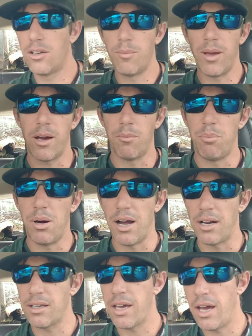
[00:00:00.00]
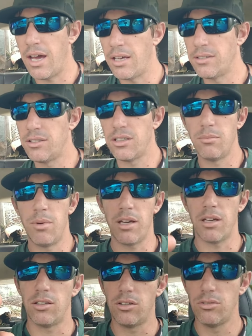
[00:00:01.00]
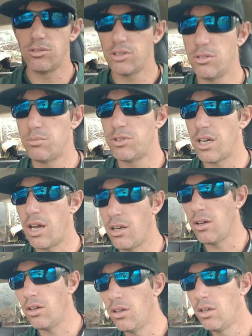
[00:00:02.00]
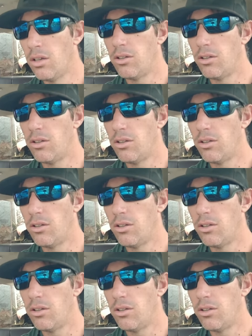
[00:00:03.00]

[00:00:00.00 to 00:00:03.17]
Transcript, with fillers: You can make a podcast. You can make a YouTube channel.